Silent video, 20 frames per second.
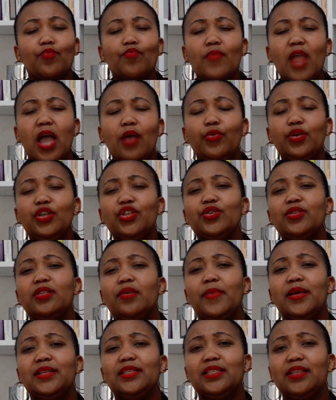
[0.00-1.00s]
I wish you the
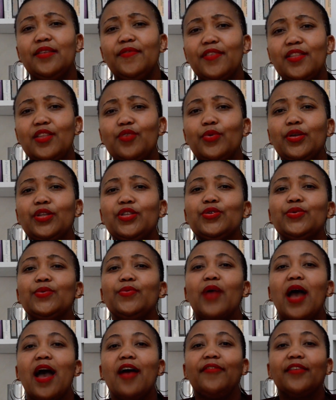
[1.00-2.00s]
best in everything we do.
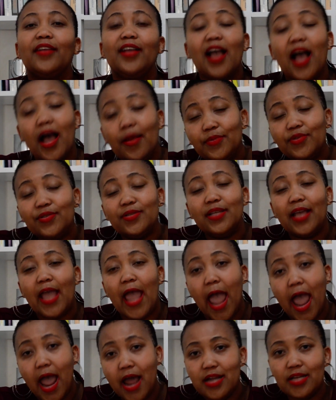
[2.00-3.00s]
I've come to the
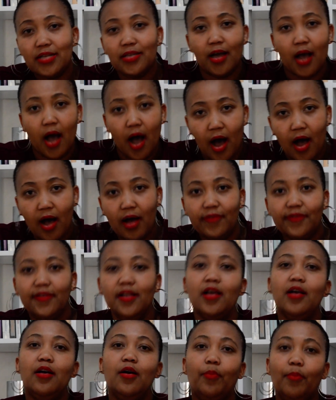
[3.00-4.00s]
end of
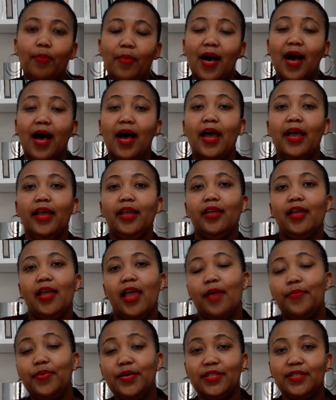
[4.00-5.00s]
my
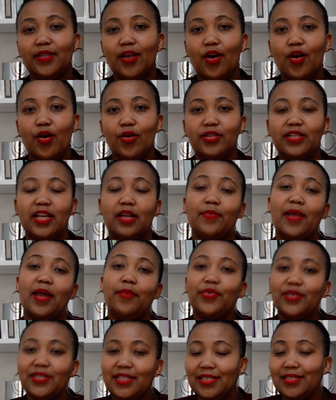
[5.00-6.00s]
episode and my
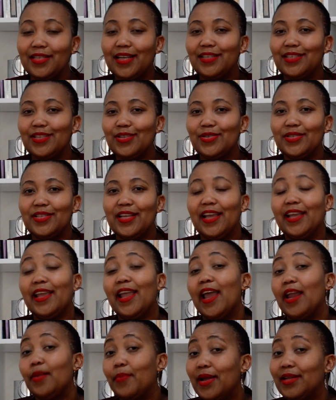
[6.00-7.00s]
presentation today
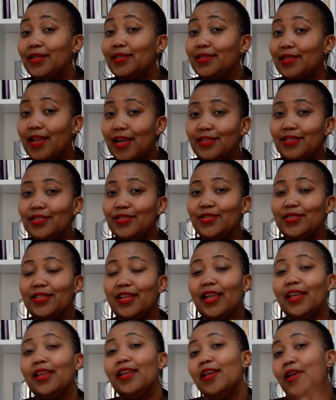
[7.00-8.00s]
and my discussion
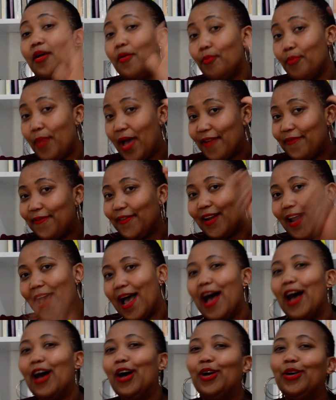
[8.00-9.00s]
today. Bye for
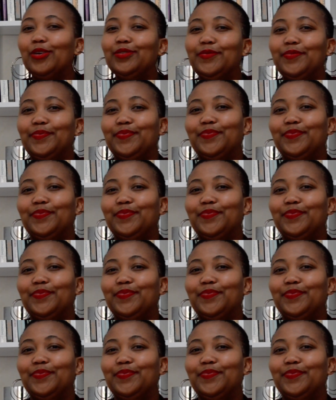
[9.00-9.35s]
now.